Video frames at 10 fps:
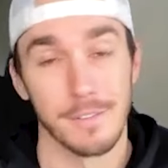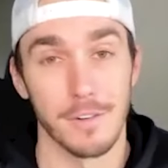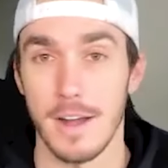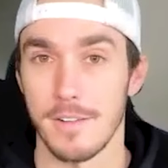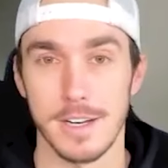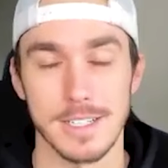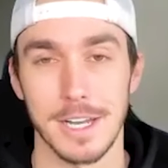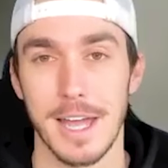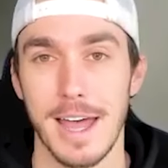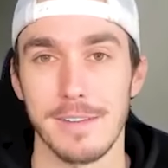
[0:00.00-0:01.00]
forever. He's
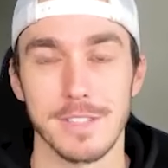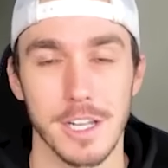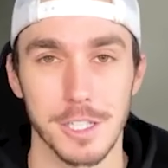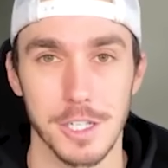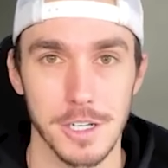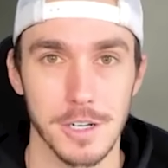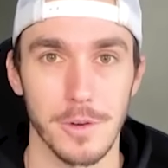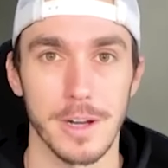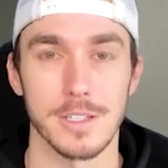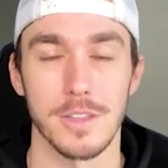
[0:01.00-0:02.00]
going to have such a good
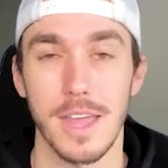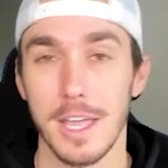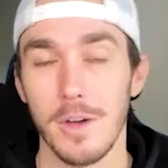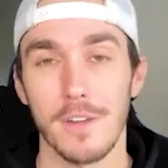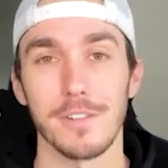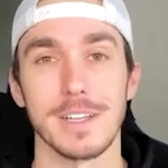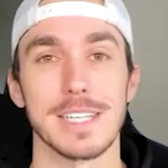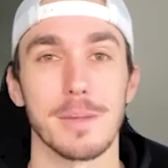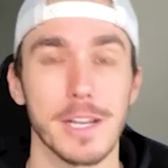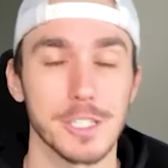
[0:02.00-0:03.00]
career. So thank you all for
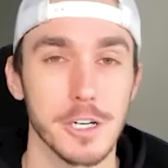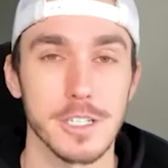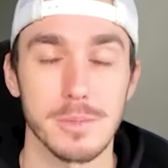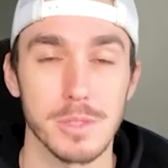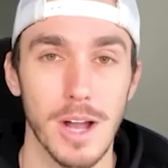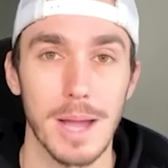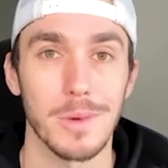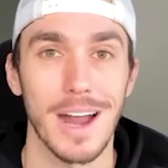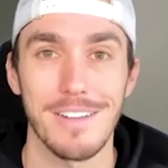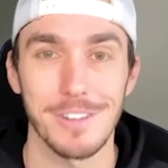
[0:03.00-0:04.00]
listening. Make sure you're
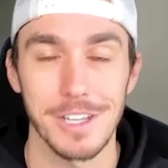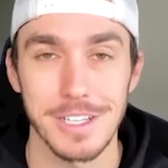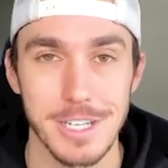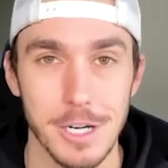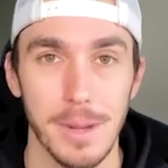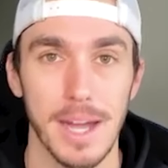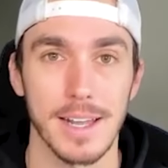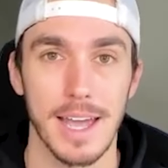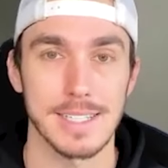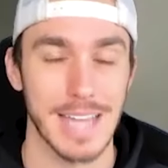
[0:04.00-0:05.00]
subscribed wherever you listen to your
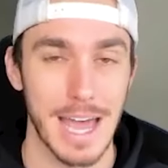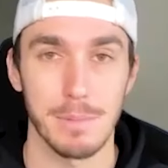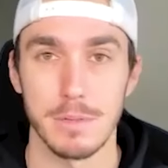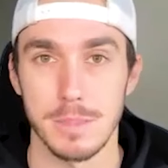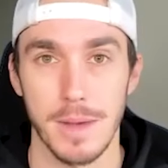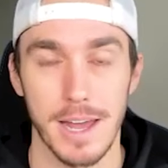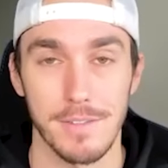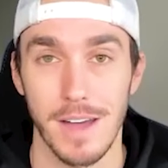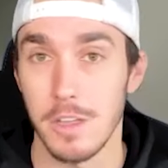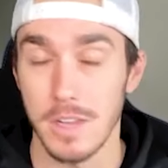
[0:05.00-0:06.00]
podcast Apple,
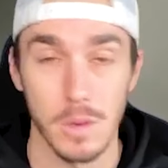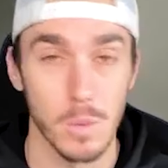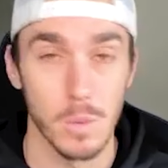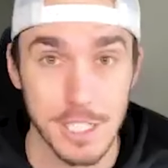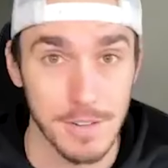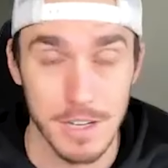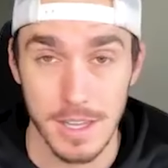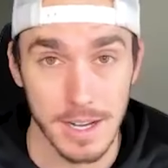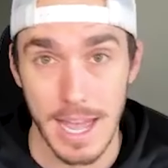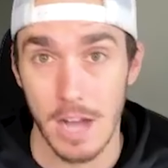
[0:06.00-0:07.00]
Spotify. You can watch
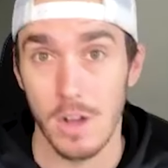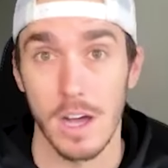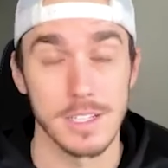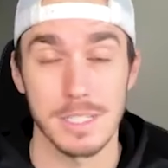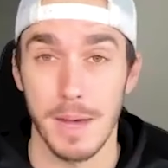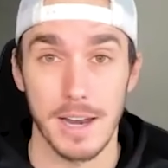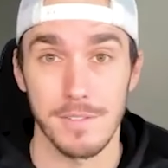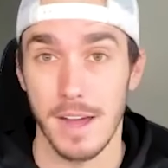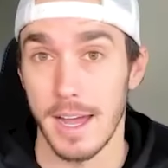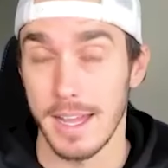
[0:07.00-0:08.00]
everything now on
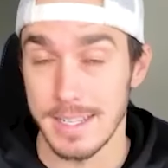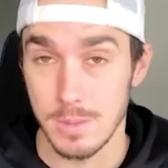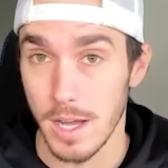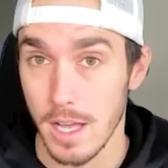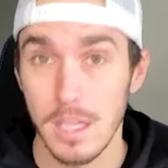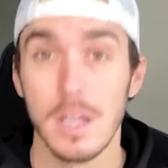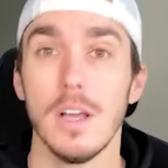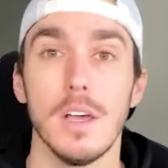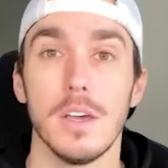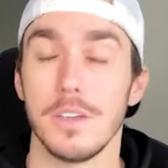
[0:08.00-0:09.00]
Spotify as well.
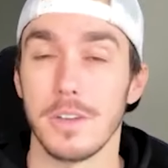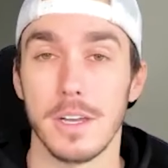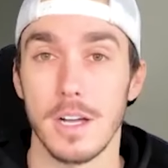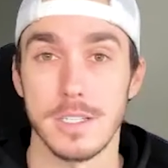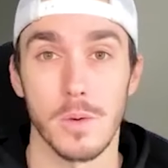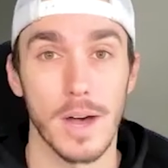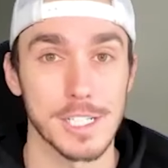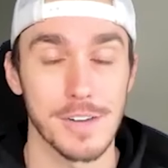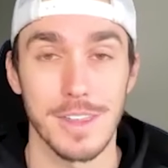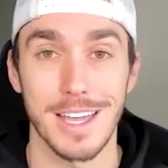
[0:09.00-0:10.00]
You can also
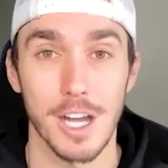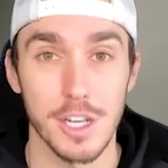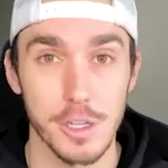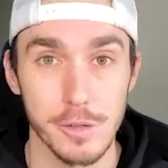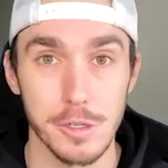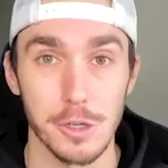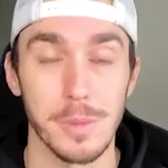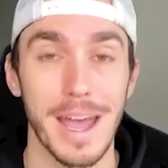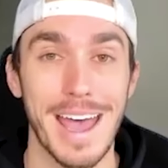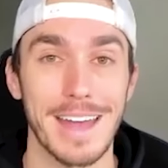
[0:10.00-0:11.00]
watch everything on YouTube
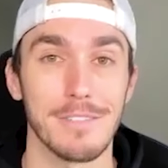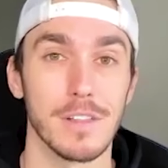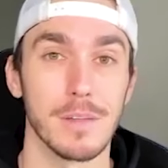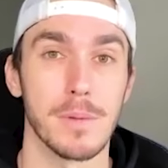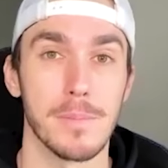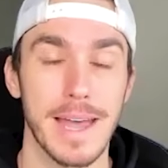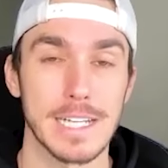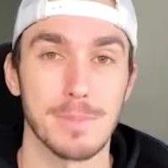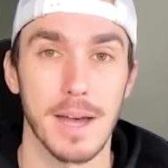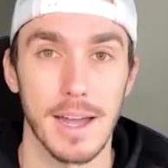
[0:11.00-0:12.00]
at Flippin'
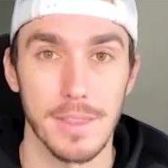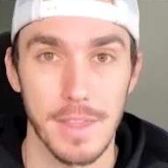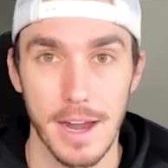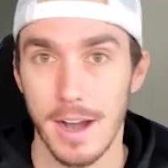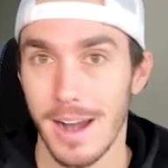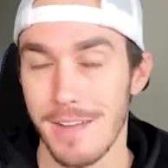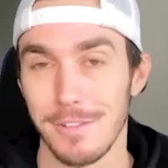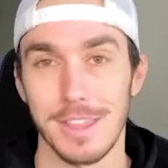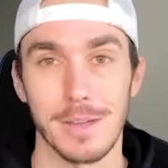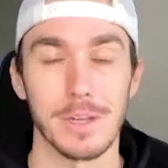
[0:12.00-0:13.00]
Bats Pod there.
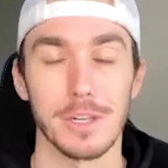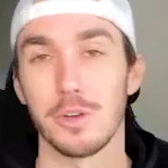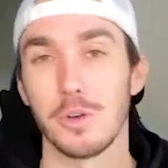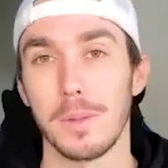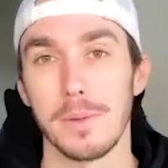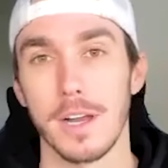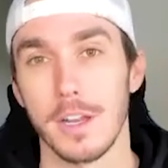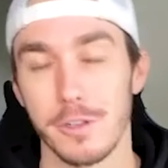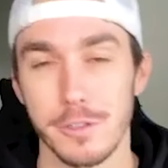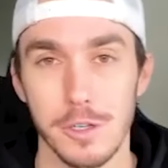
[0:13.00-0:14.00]
Everything we do, we put
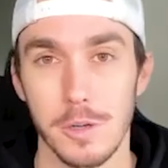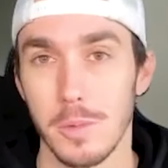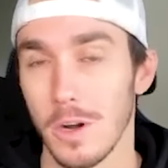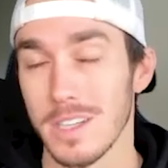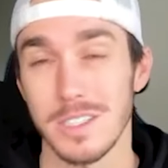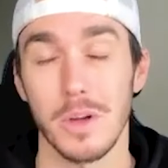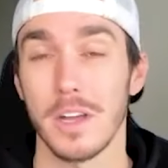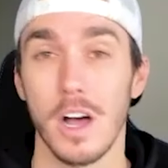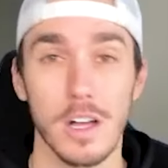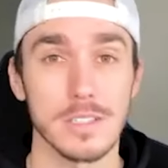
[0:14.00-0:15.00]
on YouTube. We're also
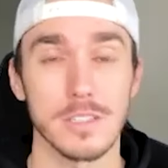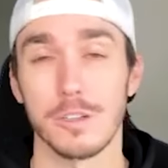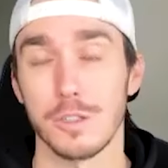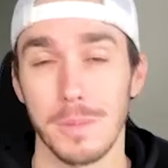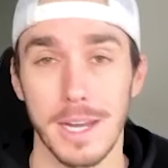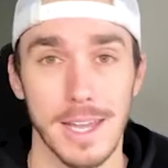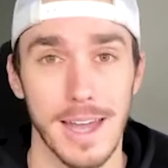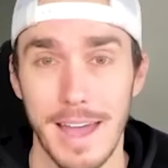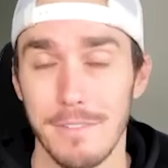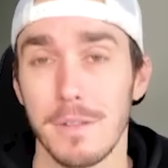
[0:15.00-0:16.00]
on all social media
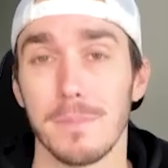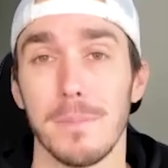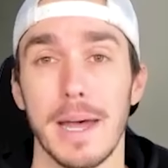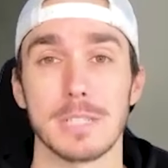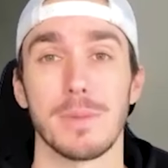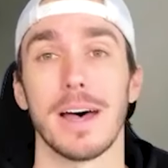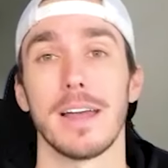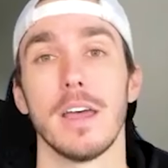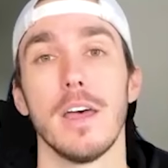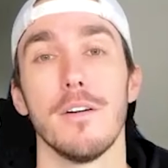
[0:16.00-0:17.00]
at Flippin' Bats
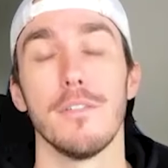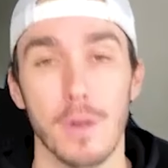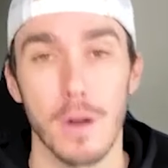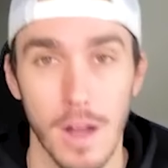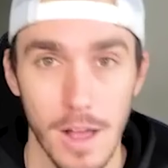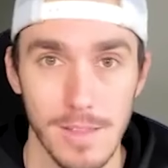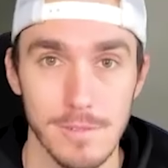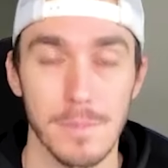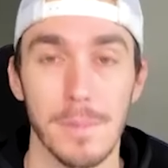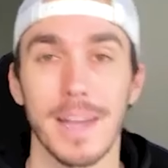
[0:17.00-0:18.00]
Pod for all of
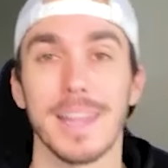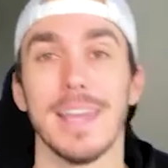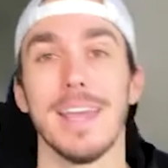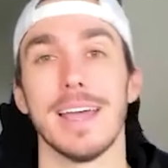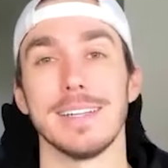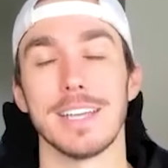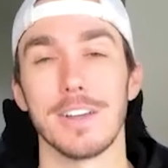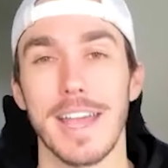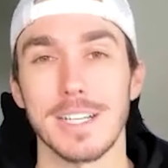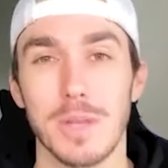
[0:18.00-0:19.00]
them. But until
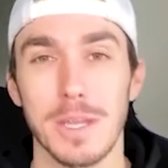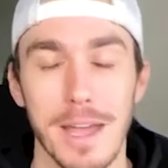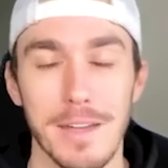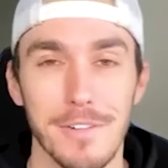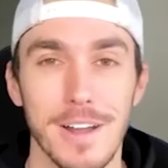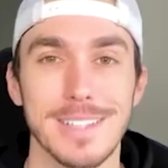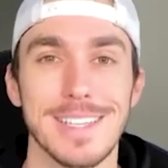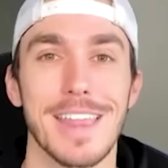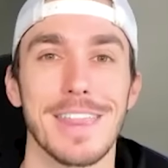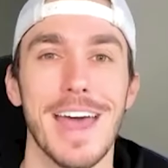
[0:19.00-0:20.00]
next week, my friends,
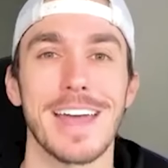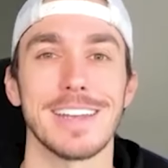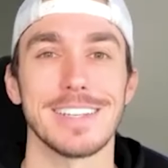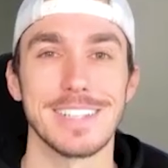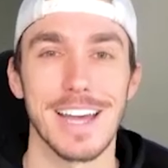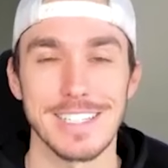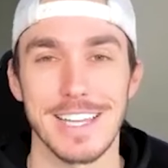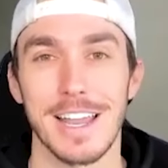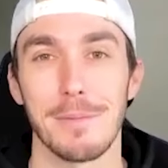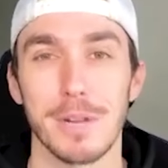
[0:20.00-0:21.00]
that does
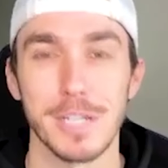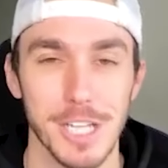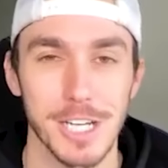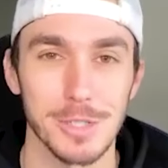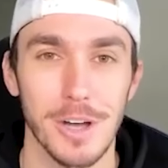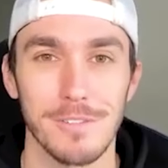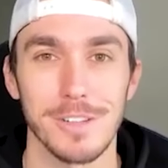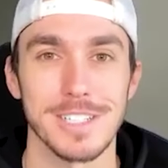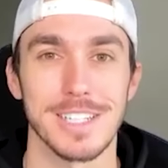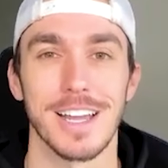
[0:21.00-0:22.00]
it. Appreciate you all for
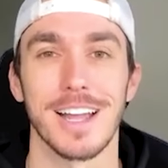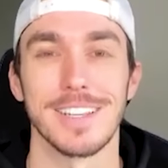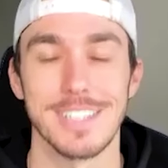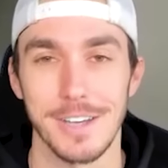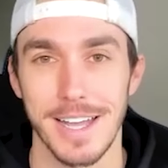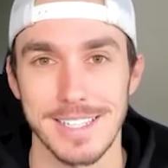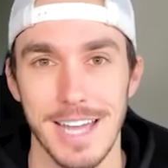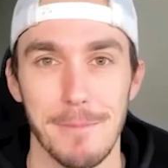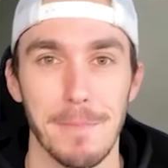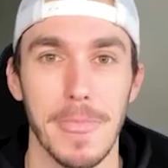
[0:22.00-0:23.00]
listening. Until next
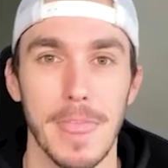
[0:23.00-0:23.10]
time.